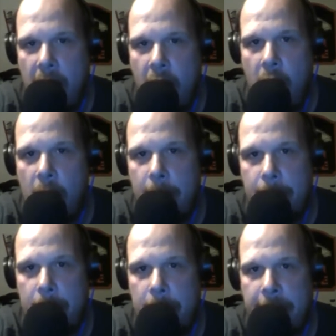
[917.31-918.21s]

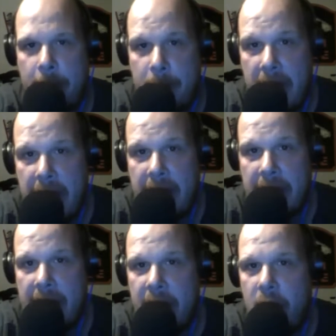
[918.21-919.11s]
For
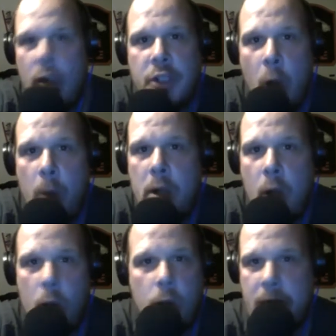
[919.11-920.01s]
me,
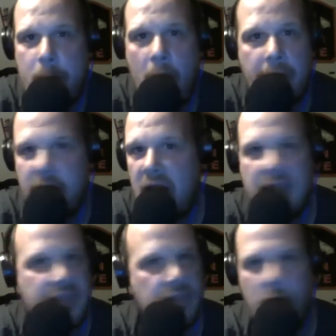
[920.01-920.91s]
Etobicoke was
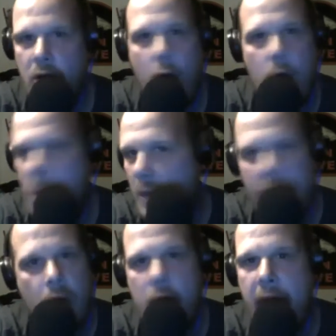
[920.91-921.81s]
privatized long
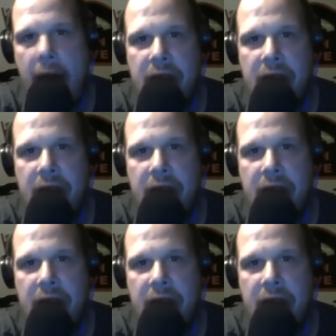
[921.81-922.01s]
before that.